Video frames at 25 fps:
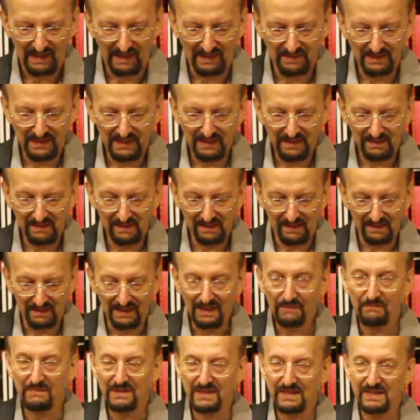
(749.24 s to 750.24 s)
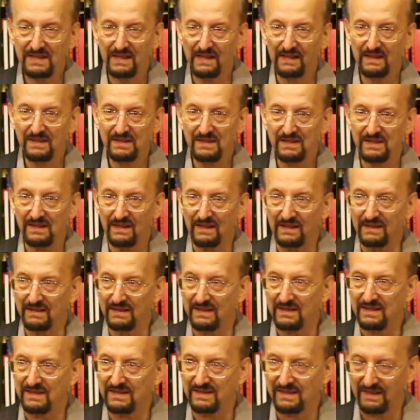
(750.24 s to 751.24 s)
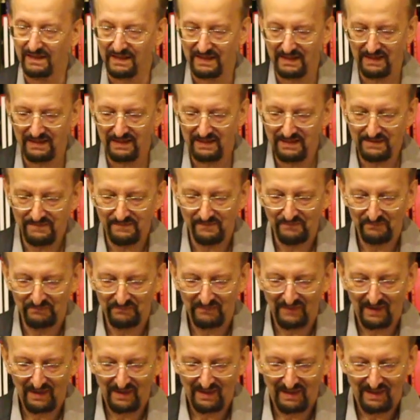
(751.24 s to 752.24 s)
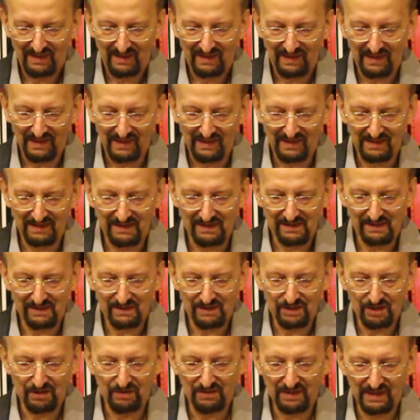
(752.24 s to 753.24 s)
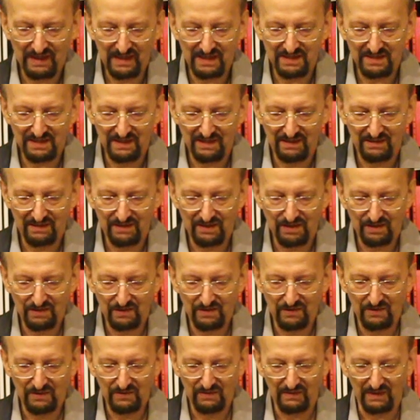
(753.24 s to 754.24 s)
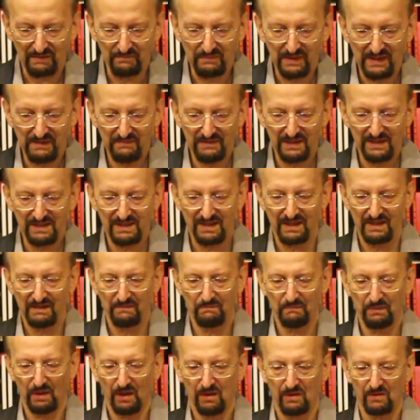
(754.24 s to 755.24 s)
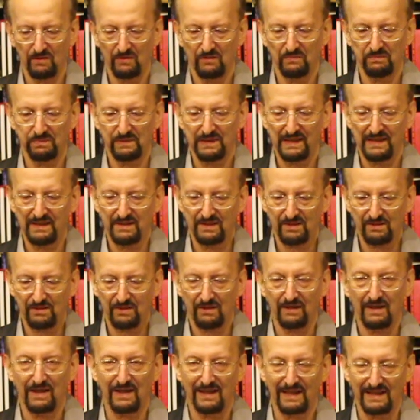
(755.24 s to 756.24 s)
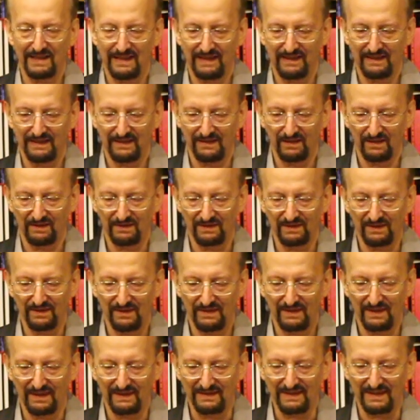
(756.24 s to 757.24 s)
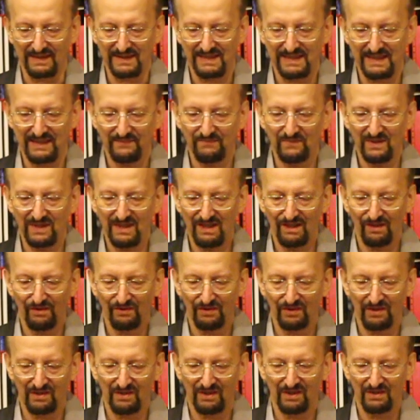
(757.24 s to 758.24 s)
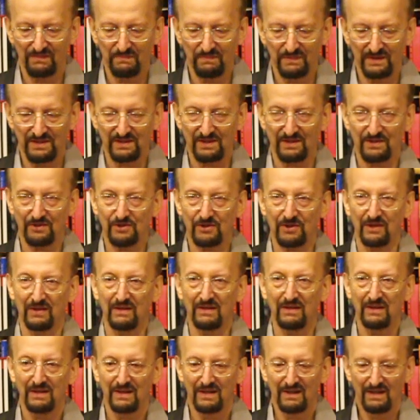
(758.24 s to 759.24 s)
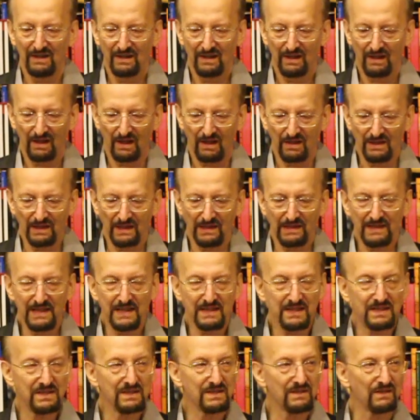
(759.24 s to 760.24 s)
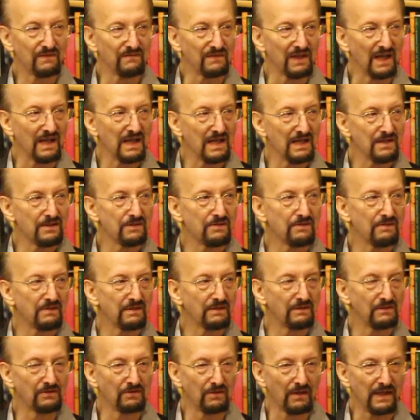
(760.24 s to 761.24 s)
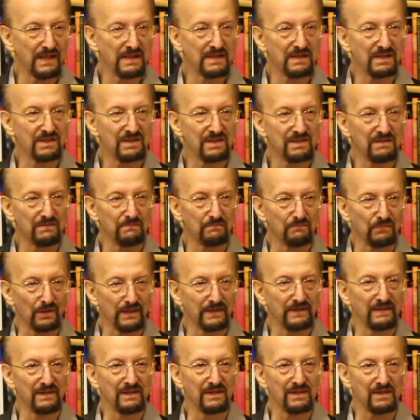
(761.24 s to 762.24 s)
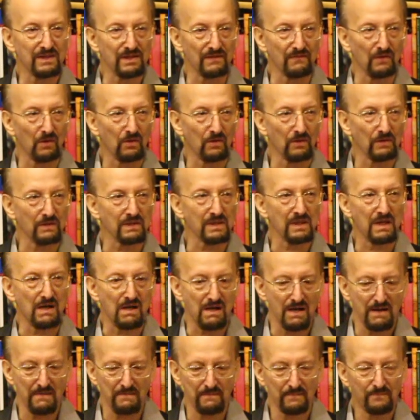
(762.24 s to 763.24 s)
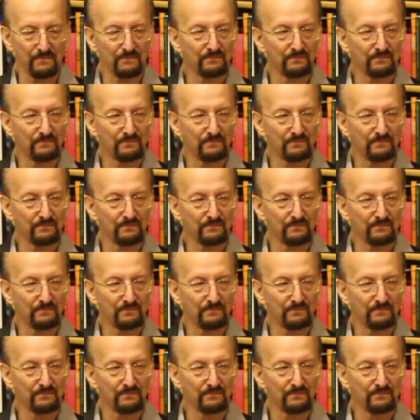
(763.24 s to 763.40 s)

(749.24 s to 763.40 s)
And then number 6, and this is the killer. In 2002, a BBC poll placed Crowley at the 73rd position on a list of the 100 greatest Britons of all time.